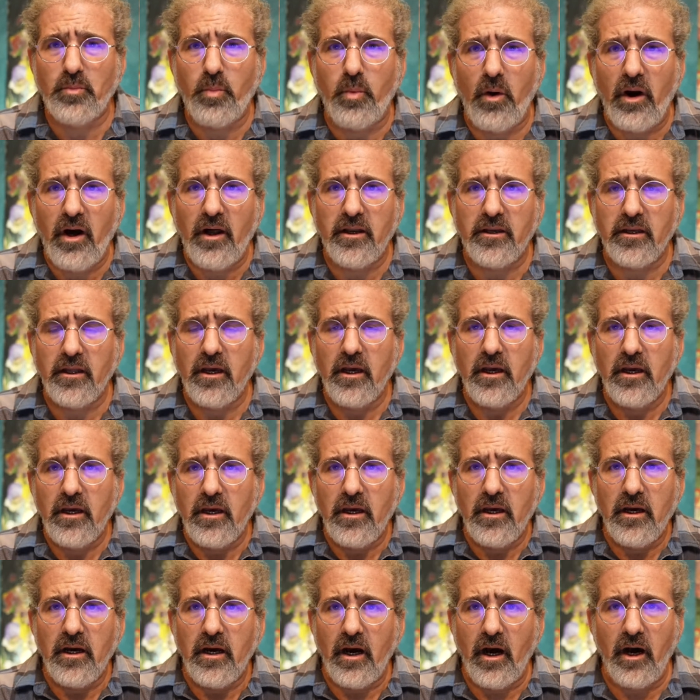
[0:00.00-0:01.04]
1
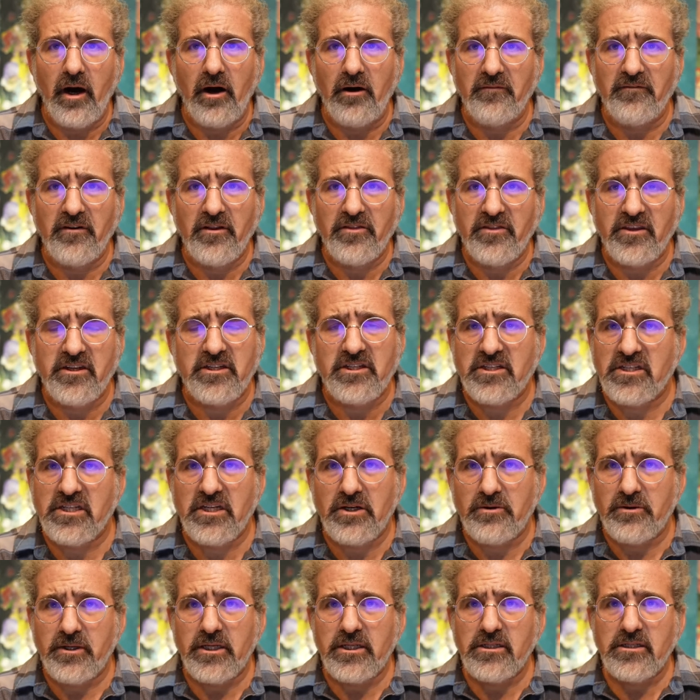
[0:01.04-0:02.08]
of this
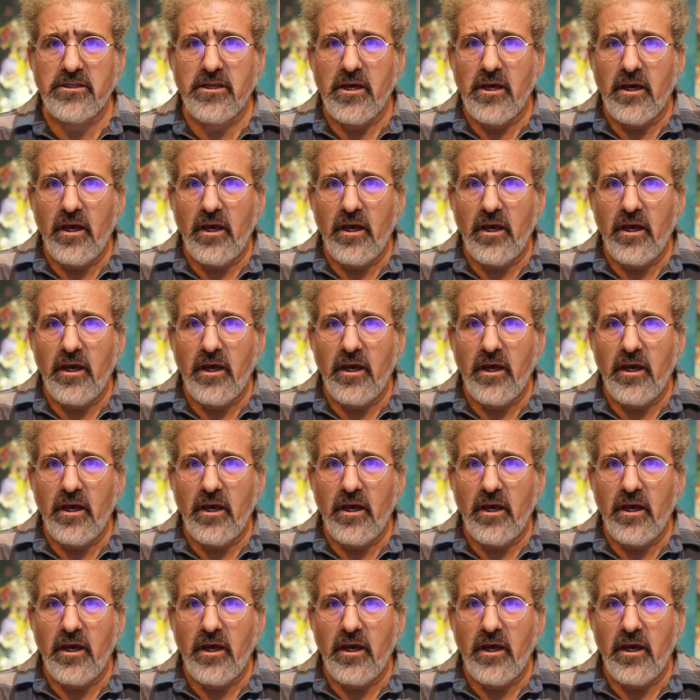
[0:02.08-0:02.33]
series,